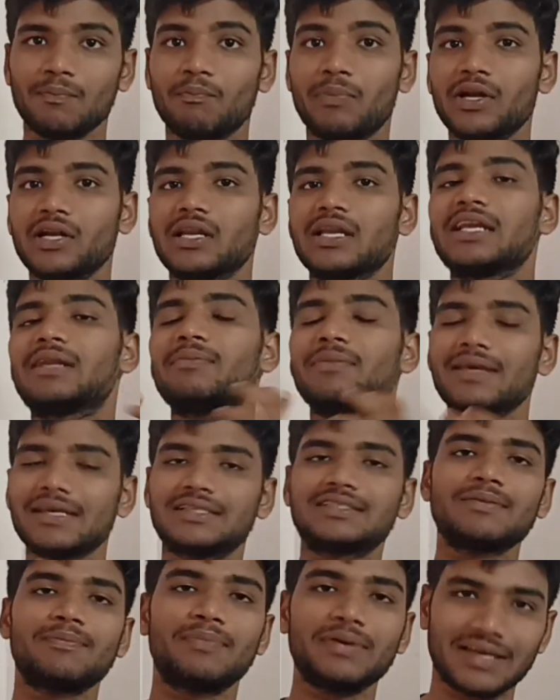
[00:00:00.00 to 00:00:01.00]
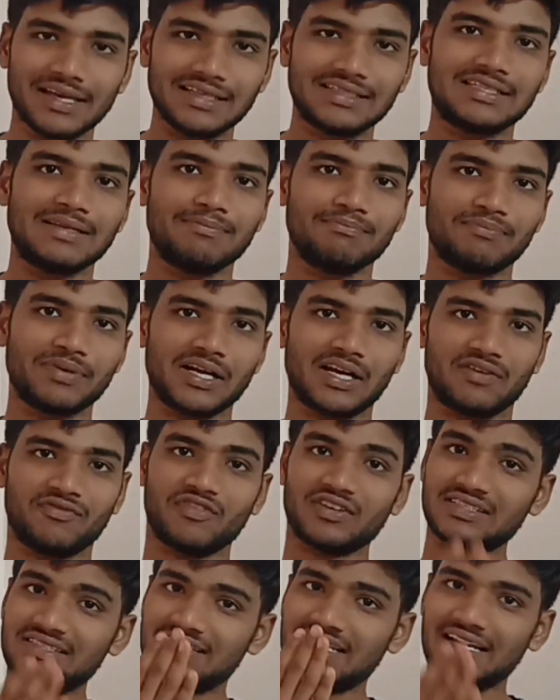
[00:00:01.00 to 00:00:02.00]
but it makes the biggest impact.
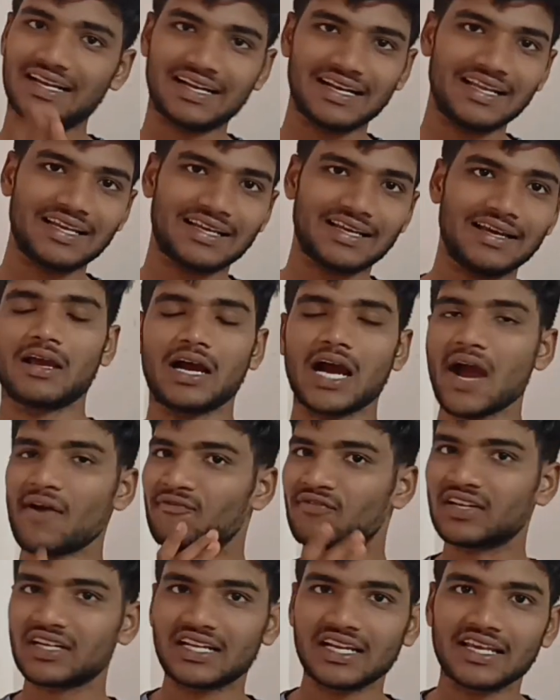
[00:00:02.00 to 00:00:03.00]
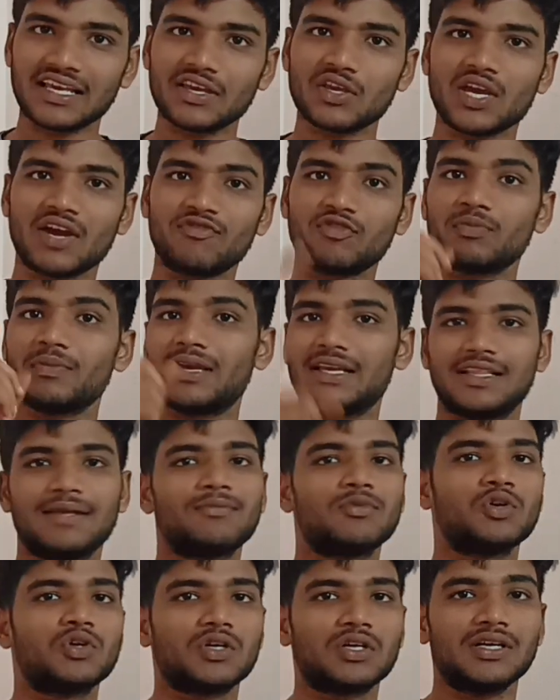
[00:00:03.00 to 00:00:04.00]
First they click, after clicking you have to make them
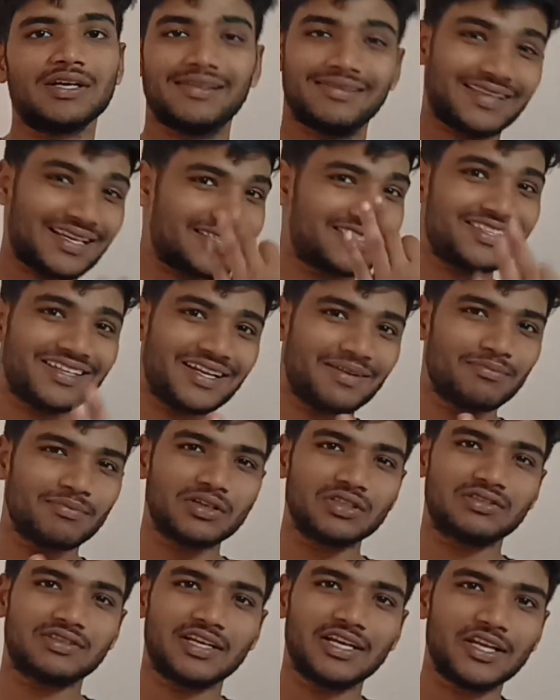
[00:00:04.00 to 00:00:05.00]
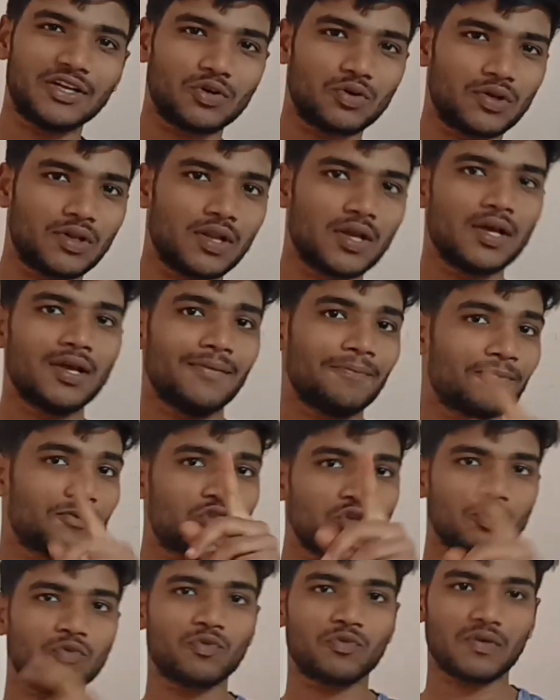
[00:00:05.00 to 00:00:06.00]
hook. That's the number 3 rule.
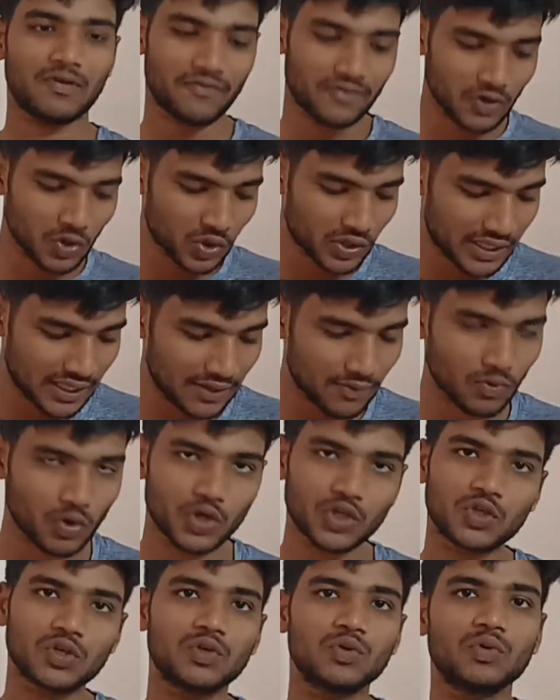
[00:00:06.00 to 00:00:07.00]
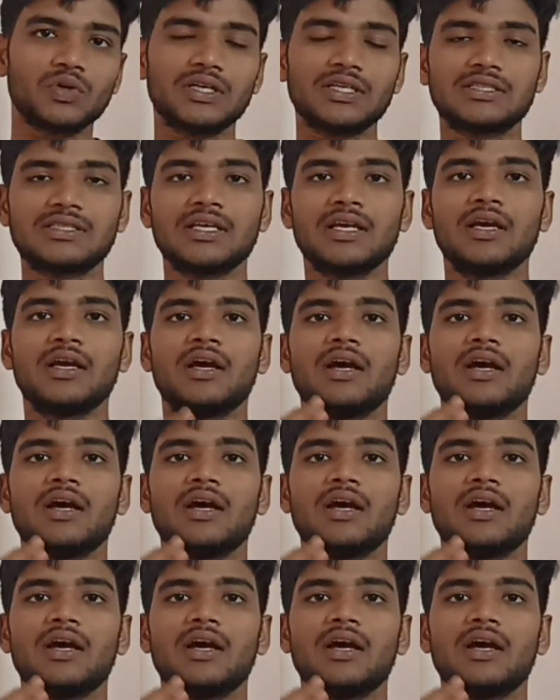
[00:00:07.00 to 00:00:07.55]
So for hooking, what you do is